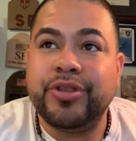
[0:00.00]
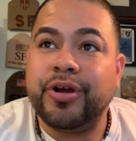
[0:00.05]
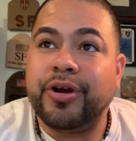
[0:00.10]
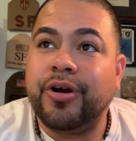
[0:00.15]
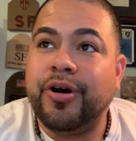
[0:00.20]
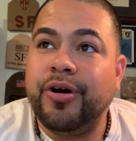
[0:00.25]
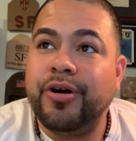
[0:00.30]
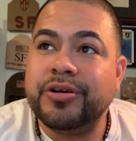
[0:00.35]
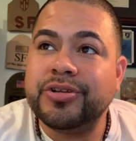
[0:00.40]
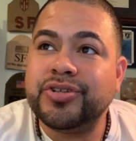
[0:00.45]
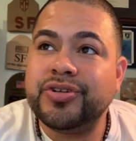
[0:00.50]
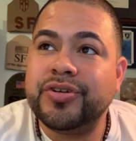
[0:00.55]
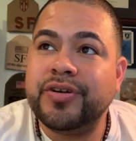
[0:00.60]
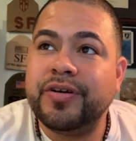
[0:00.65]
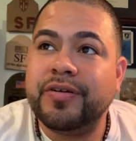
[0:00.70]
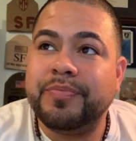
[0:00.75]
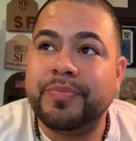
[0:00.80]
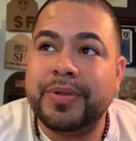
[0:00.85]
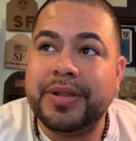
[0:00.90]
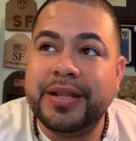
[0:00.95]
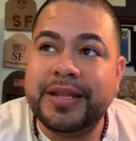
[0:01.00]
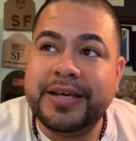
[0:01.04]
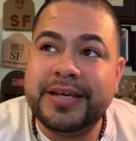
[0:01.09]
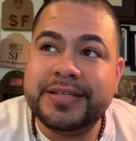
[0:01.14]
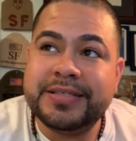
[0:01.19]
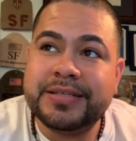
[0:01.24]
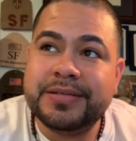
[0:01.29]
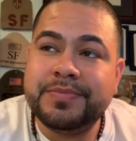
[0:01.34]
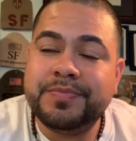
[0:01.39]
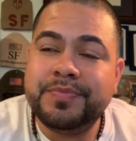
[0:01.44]
"The Culture of
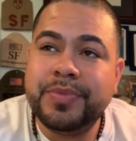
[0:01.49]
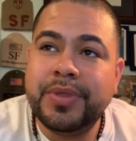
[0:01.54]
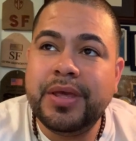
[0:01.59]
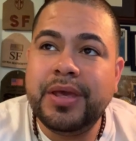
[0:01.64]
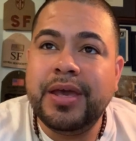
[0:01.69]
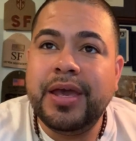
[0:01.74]
Policing,"